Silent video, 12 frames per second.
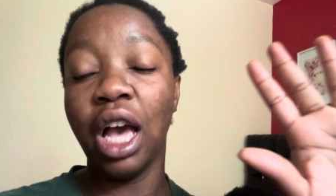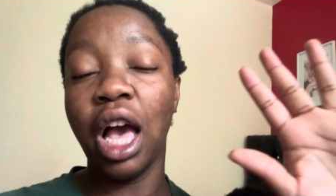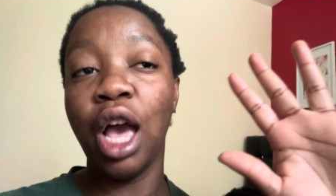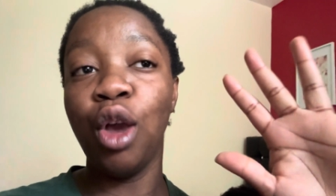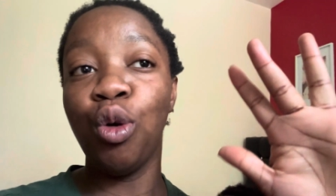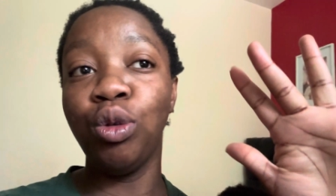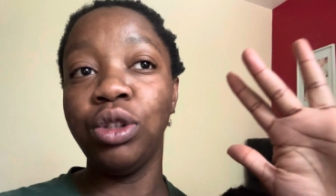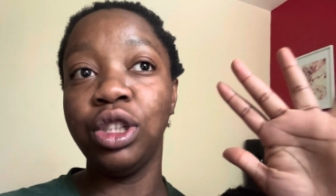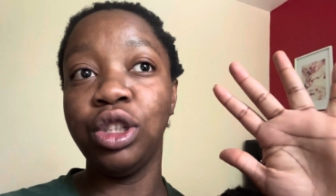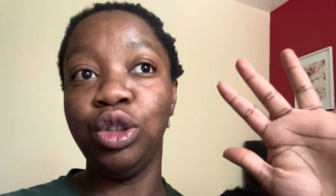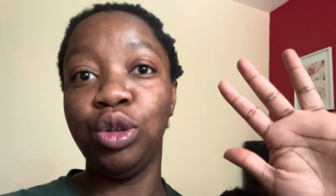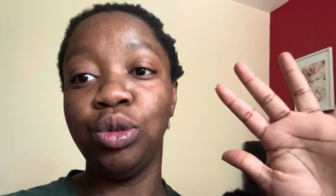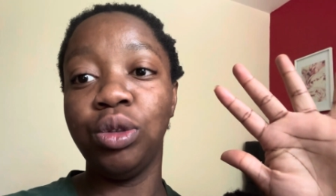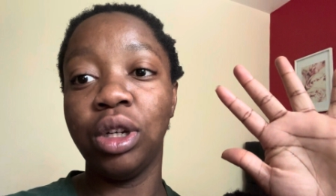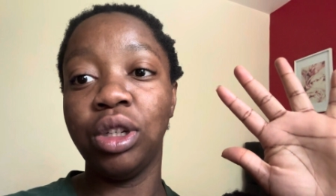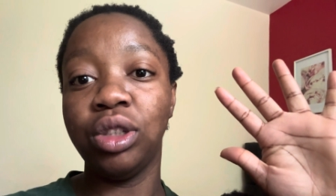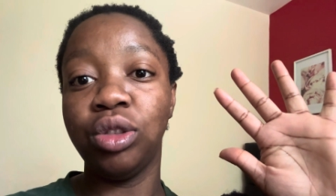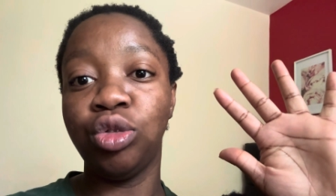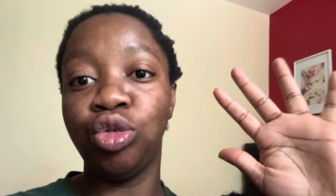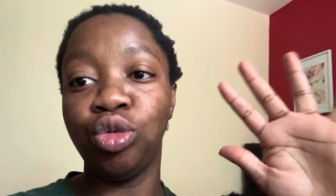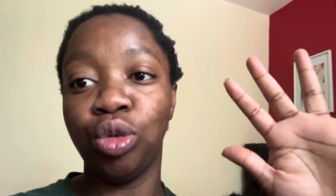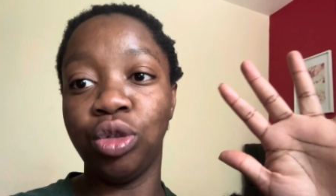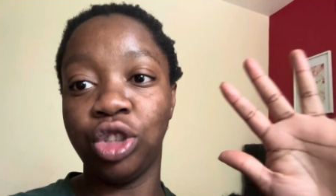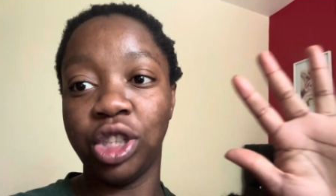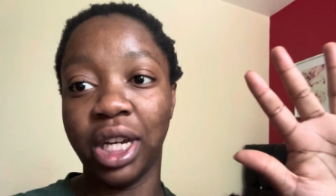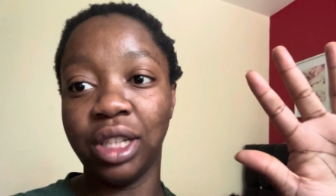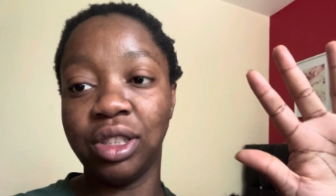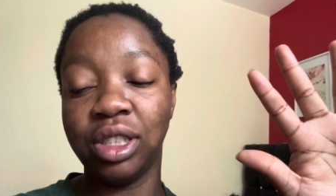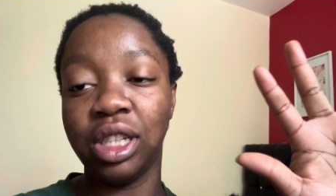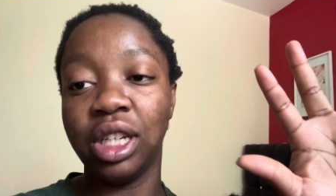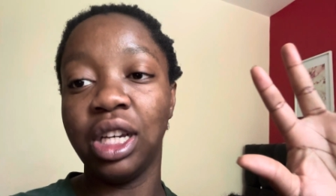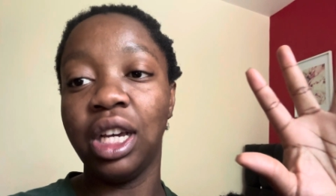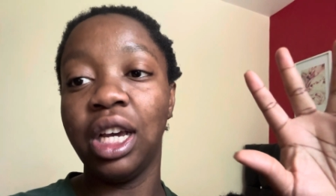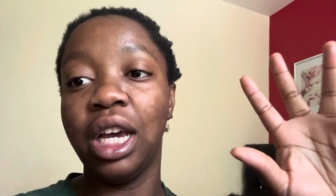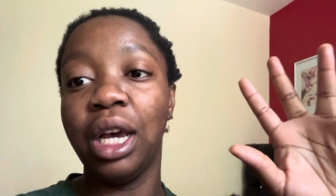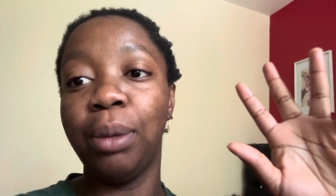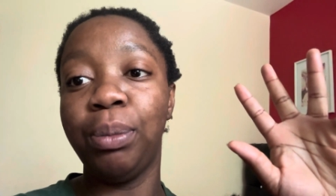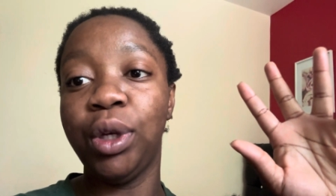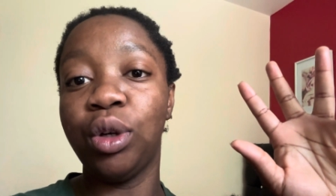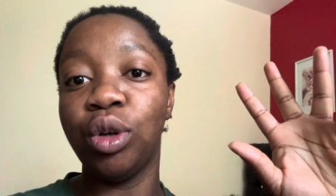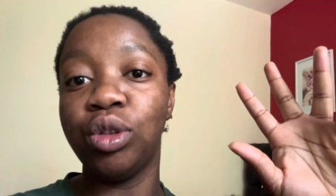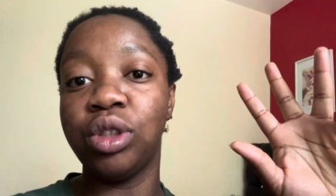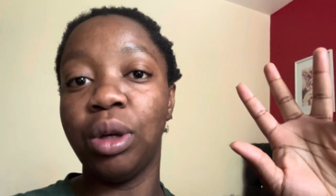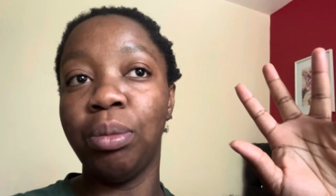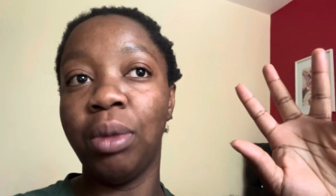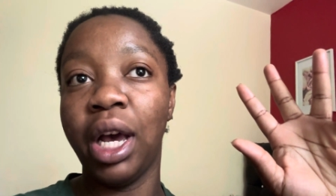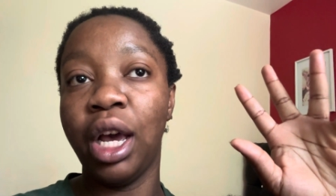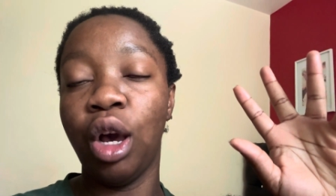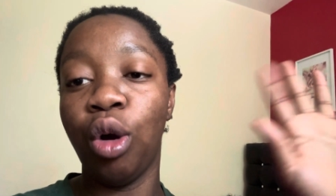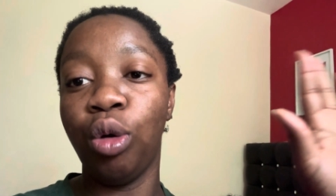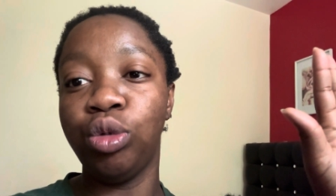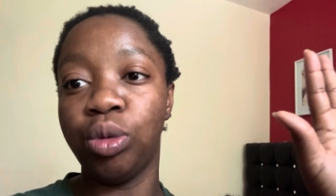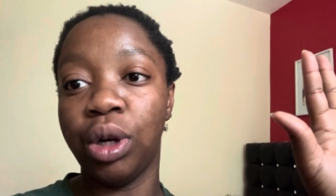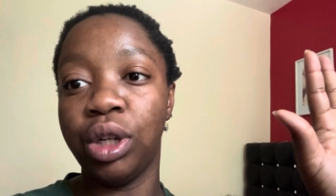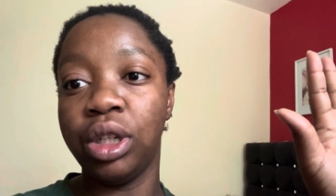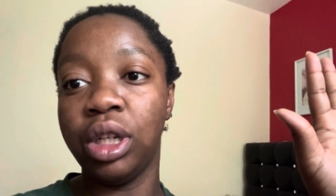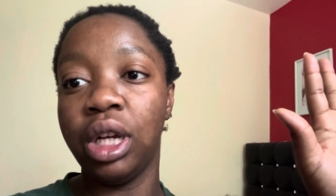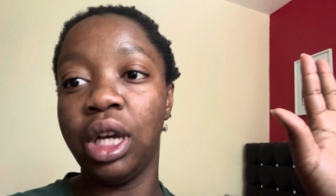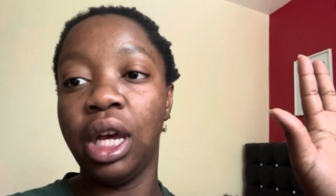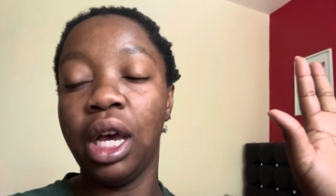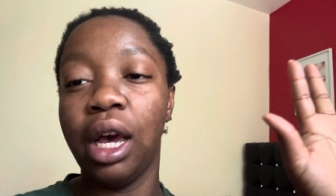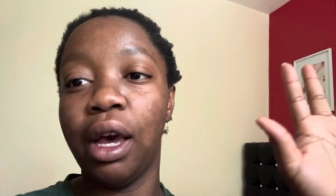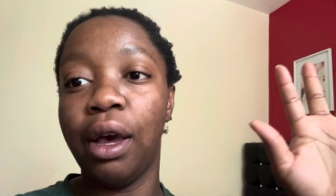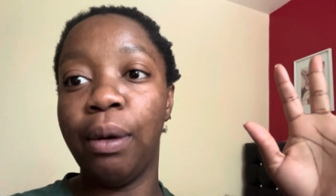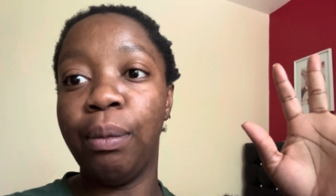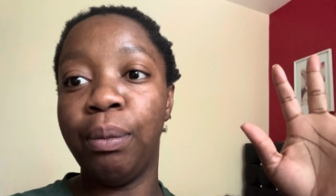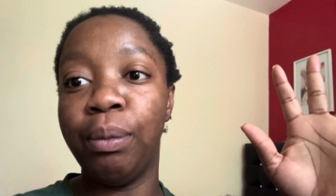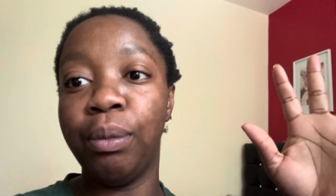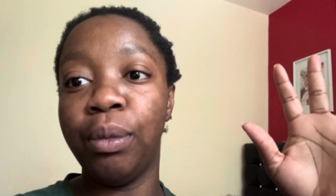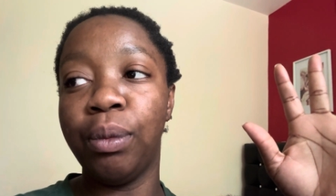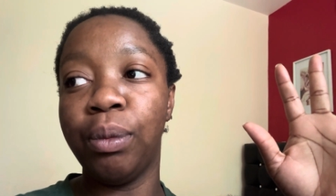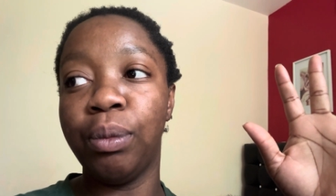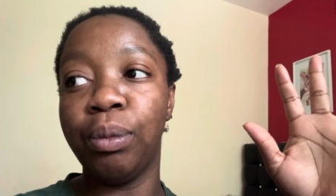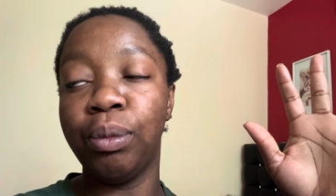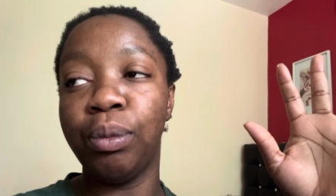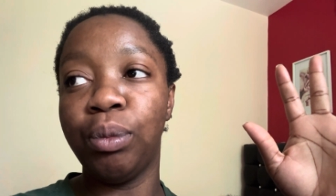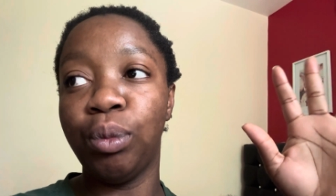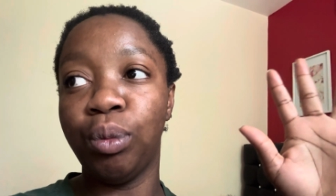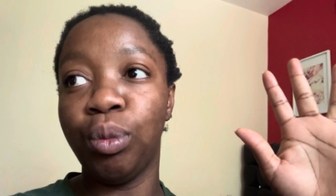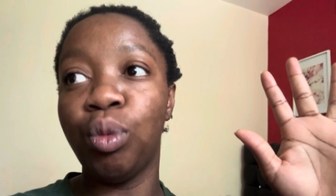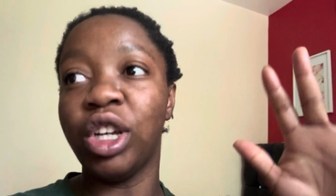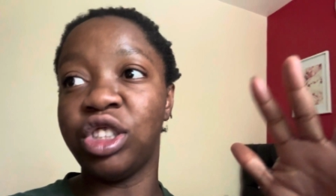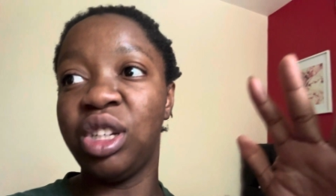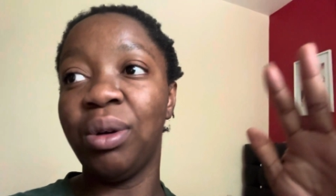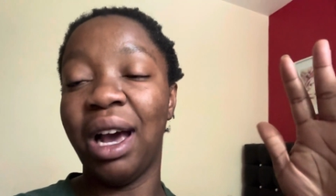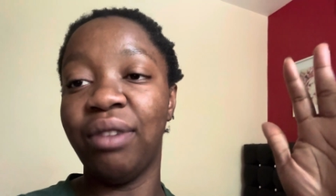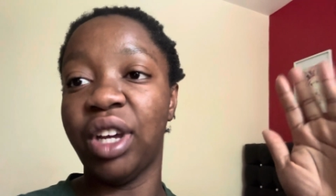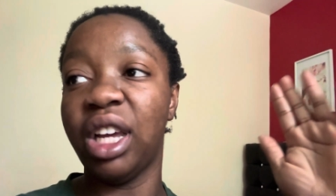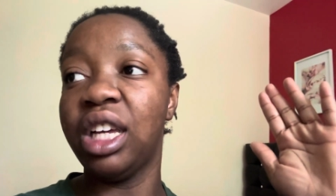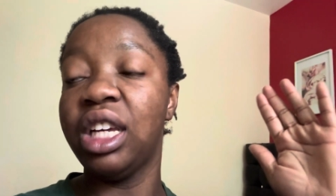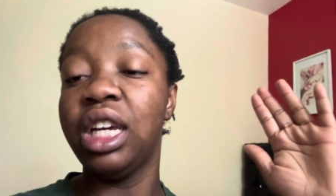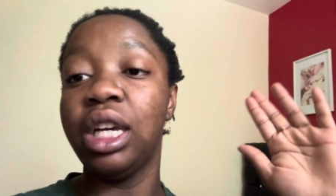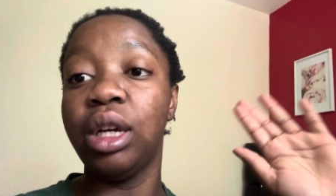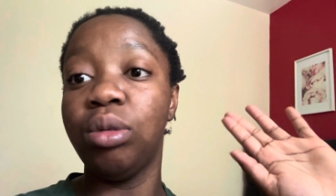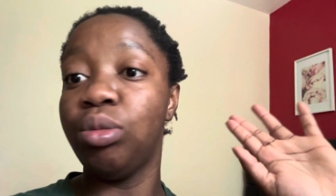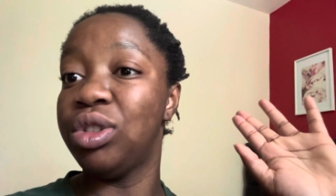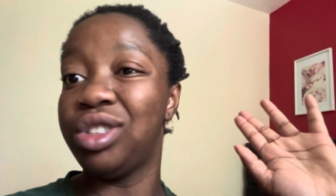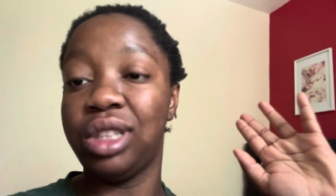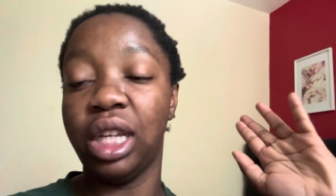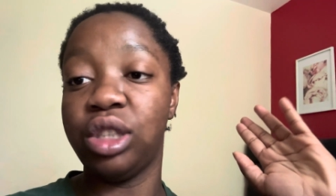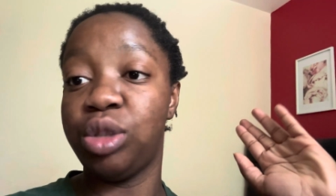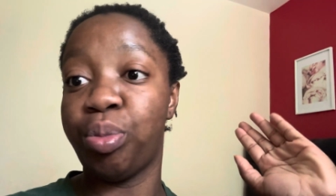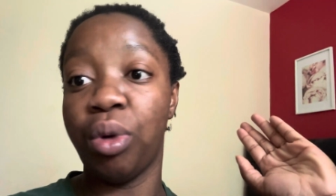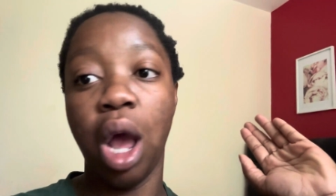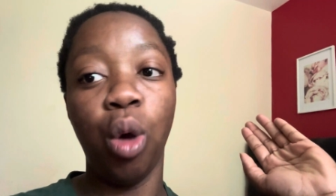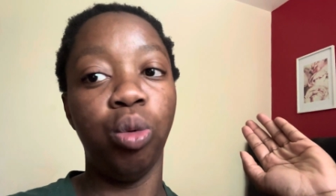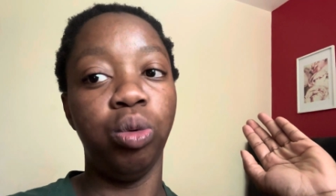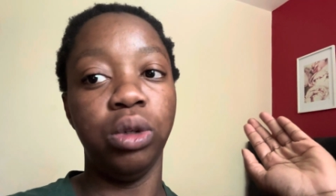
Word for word: I ordered a new uh, drawer chest because my old one, um, well, I still have it, was, it's, oh,